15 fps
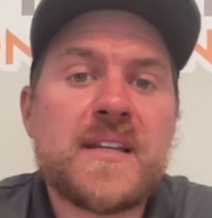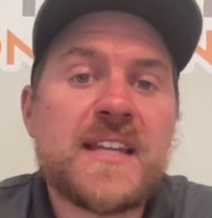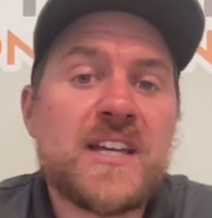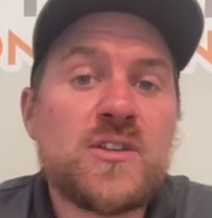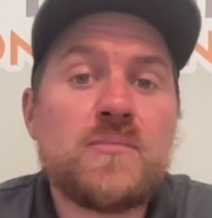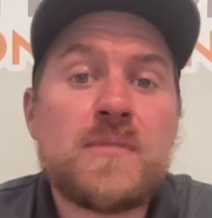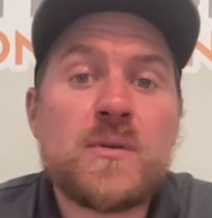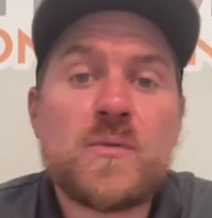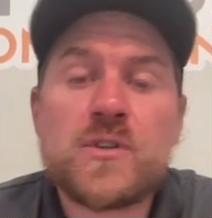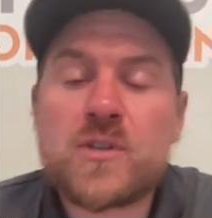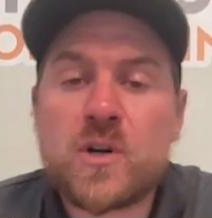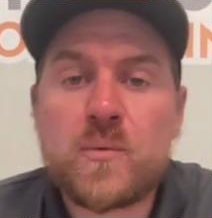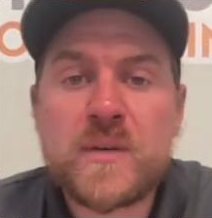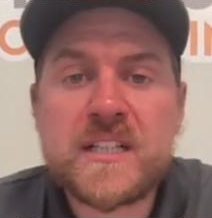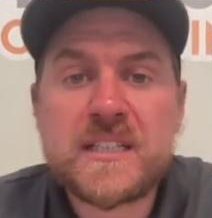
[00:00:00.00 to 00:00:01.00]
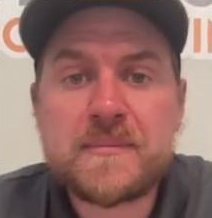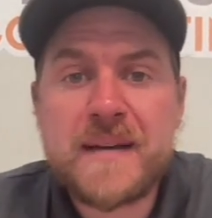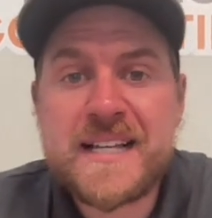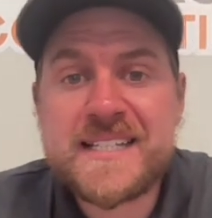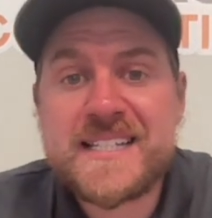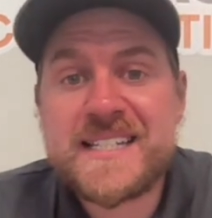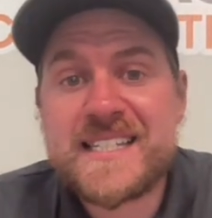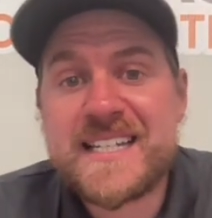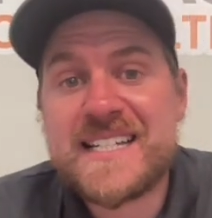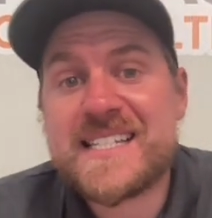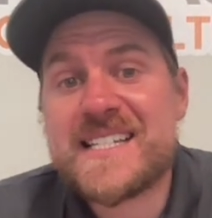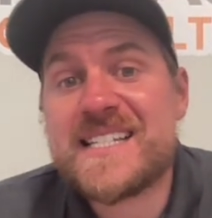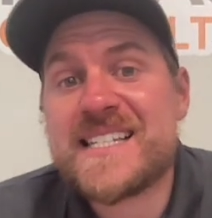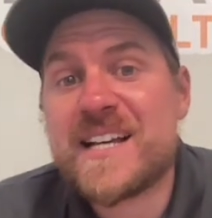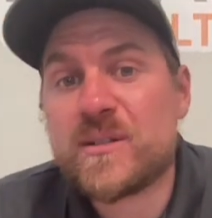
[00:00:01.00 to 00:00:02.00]
that you meet with on a weekly basis is
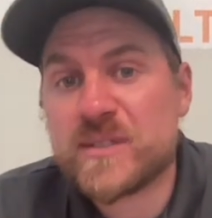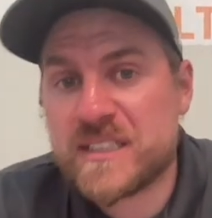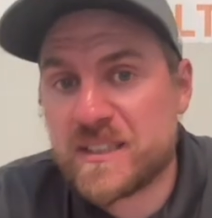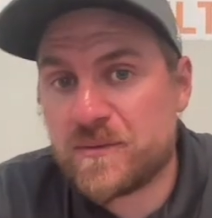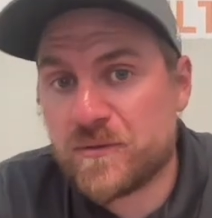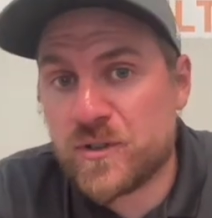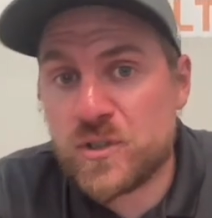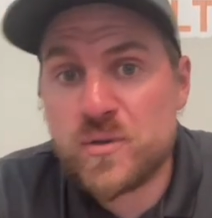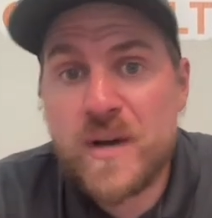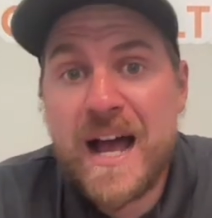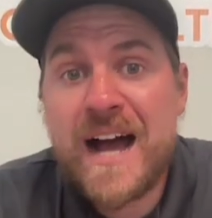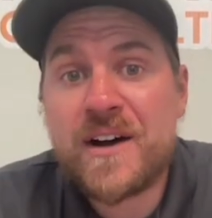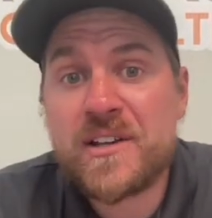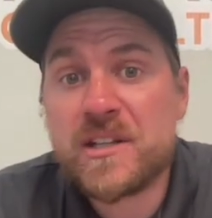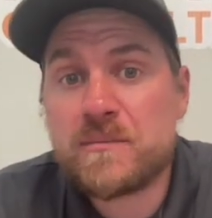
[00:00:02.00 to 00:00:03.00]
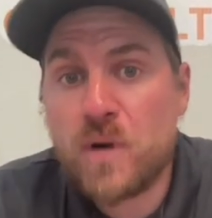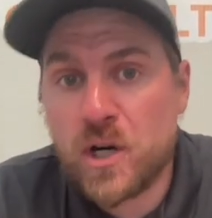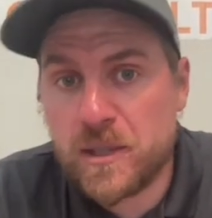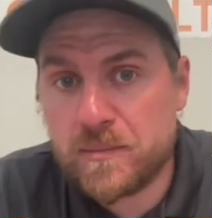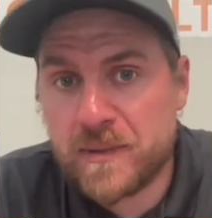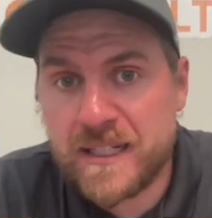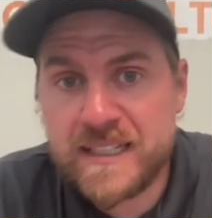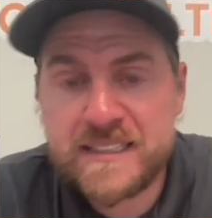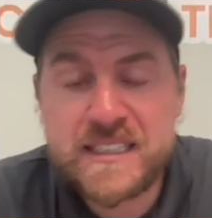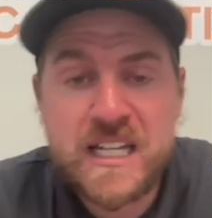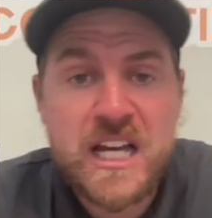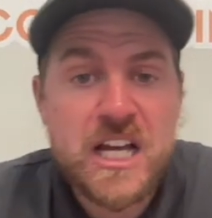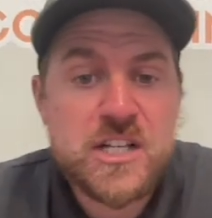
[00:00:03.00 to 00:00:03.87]
a sales team for you out in the marketplace.